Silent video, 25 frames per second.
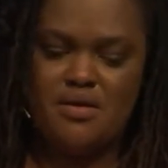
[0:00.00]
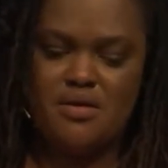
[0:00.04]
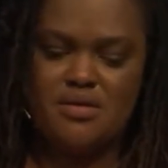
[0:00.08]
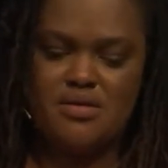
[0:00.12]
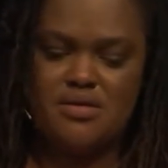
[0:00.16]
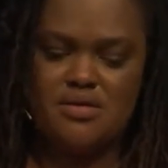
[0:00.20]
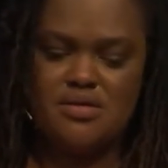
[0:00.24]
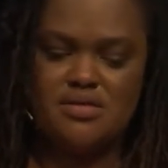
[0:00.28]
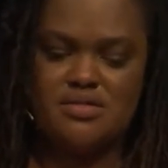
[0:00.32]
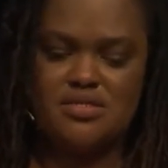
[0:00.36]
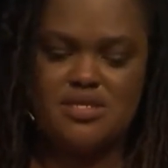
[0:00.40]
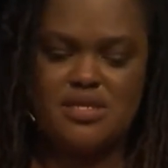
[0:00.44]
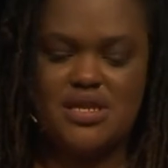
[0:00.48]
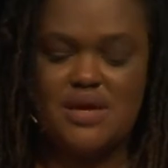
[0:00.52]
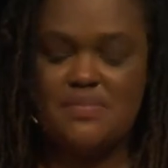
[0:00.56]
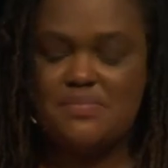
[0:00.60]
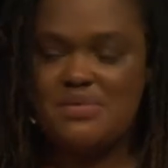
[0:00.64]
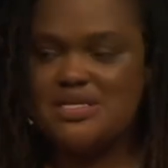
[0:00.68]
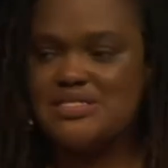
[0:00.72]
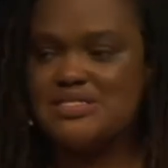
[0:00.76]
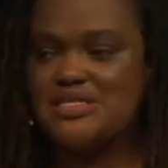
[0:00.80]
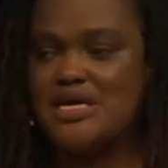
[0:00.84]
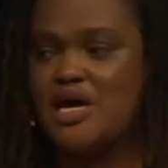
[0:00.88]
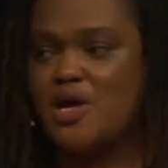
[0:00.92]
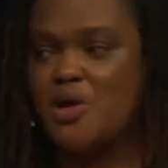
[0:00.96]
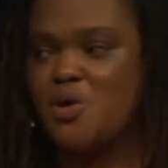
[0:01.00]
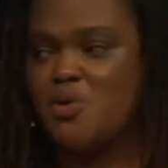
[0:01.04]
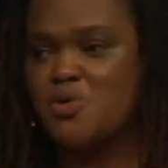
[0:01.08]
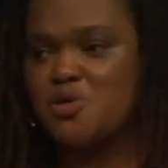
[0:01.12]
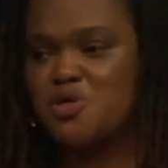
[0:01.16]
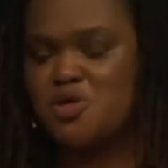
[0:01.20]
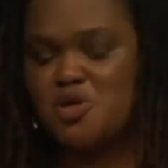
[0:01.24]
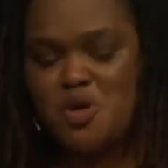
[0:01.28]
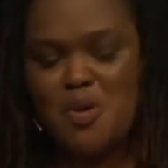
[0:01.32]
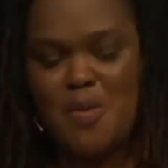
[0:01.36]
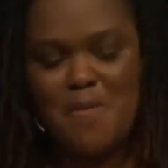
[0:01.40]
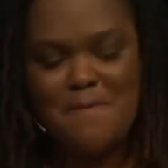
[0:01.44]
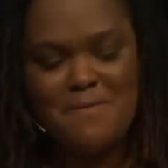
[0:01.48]
So let me tell
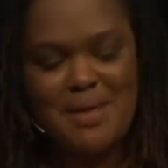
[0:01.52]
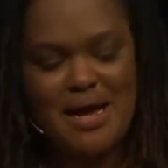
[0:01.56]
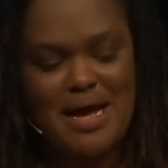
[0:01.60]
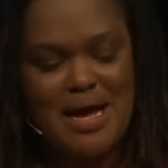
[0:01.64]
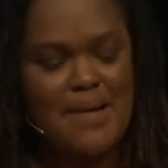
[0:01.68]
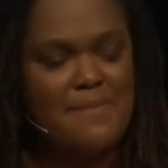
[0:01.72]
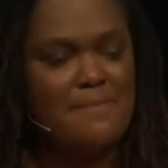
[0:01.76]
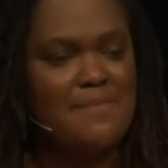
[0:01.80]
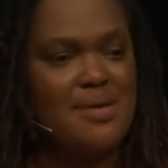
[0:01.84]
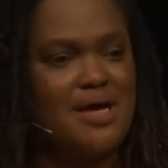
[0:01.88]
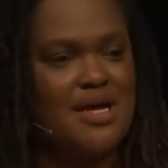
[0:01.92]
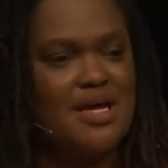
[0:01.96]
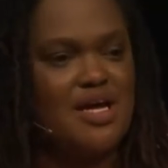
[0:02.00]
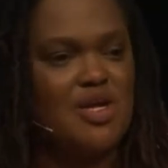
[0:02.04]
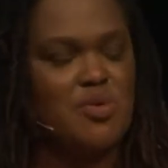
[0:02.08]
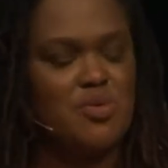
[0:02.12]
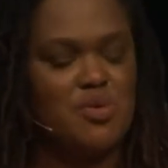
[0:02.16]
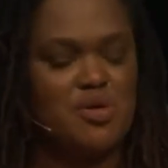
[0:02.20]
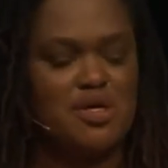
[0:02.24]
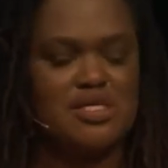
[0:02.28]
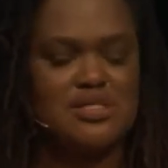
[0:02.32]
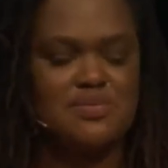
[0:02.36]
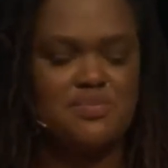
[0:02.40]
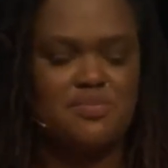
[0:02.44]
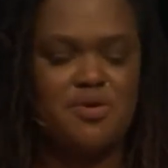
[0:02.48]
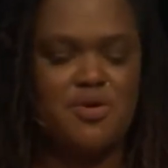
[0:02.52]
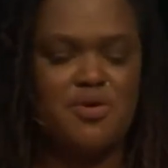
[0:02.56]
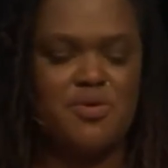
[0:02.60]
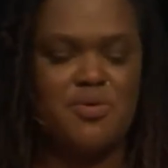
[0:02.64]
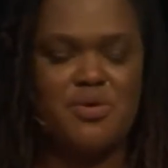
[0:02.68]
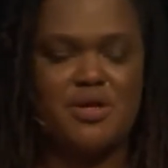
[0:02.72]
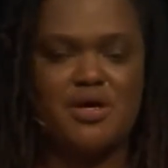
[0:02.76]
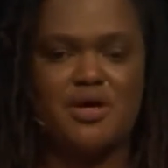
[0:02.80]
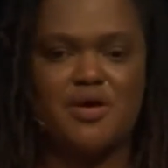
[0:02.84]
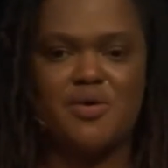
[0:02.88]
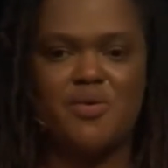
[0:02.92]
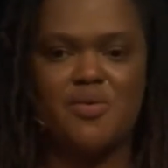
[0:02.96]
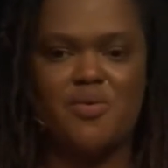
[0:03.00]
you, my mind was blown
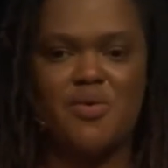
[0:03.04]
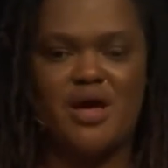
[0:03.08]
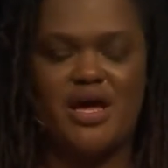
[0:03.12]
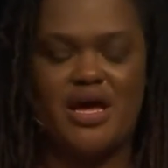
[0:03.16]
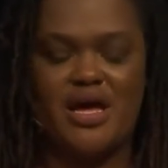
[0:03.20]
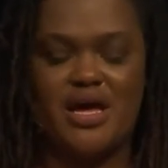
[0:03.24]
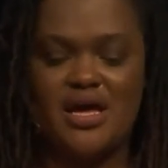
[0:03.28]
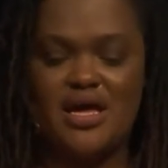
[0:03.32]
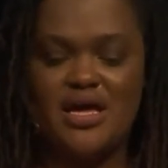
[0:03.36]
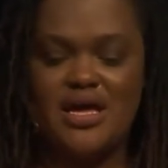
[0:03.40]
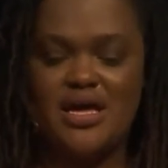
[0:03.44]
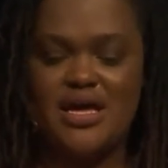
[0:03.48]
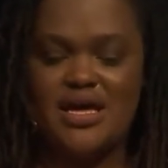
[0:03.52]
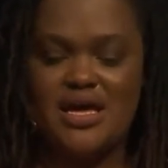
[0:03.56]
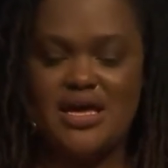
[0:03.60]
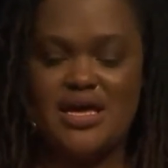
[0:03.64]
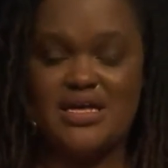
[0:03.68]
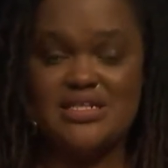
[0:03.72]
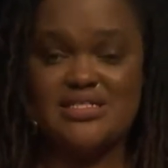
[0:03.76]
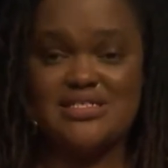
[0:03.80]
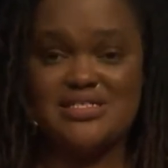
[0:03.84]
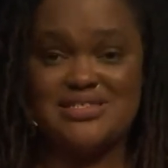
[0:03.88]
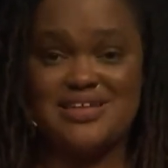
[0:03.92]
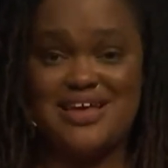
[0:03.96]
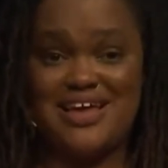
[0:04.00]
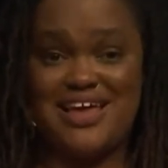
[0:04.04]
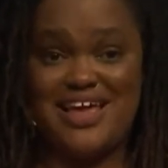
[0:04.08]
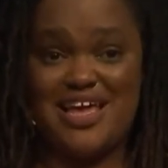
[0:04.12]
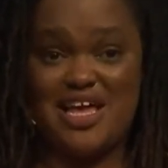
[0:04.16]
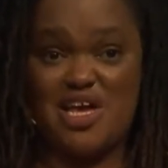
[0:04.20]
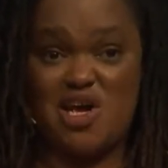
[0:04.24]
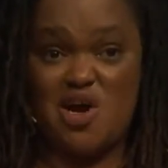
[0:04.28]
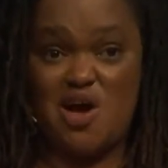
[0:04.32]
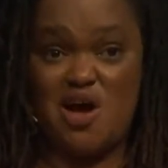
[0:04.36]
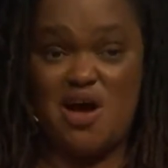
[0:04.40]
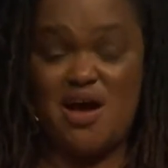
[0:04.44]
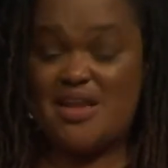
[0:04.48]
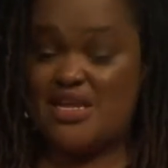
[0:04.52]
away. It's like
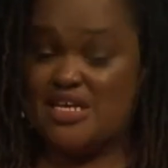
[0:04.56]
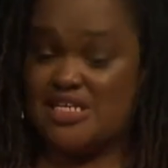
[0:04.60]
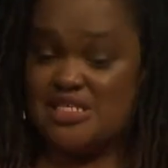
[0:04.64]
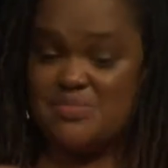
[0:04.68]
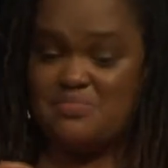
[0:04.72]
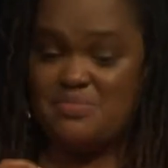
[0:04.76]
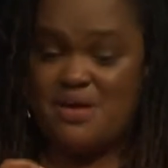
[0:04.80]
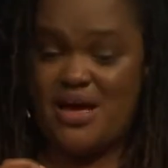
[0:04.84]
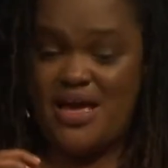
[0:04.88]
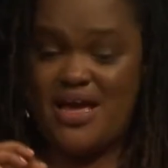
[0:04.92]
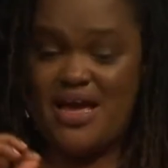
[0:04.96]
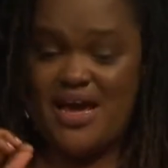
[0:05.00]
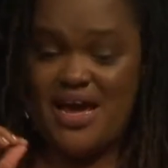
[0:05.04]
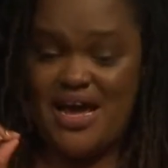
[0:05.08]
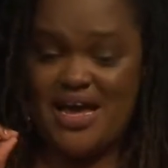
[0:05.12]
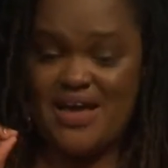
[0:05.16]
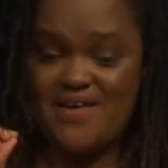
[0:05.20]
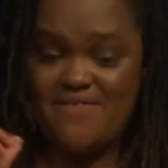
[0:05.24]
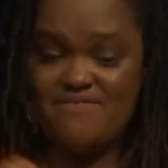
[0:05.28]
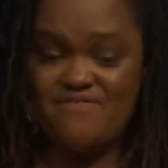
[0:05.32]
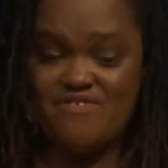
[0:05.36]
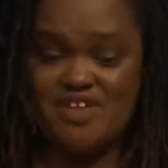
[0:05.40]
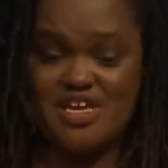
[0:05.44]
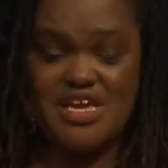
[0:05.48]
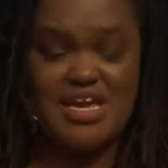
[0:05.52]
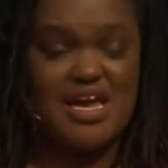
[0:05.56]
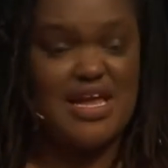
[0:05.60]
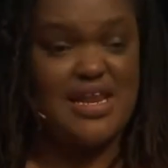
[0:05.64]
God is my IV and